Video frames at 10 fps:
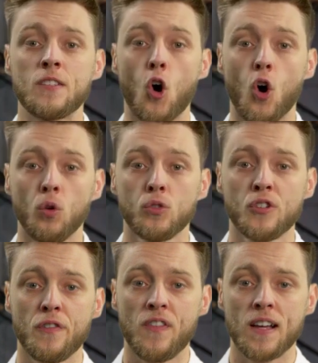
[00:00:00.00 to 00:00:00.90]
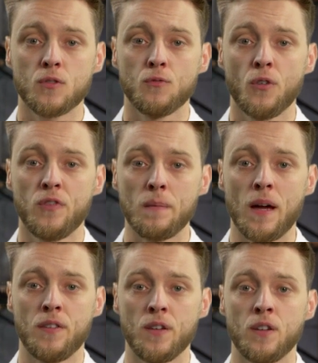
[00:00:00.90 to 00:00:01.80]
This ultra-fast roughing
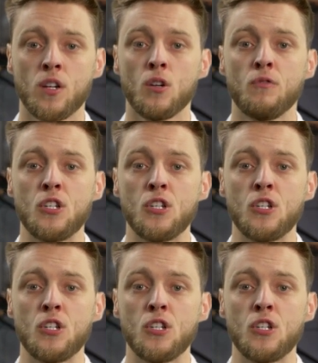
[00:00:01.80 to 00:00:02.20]
method can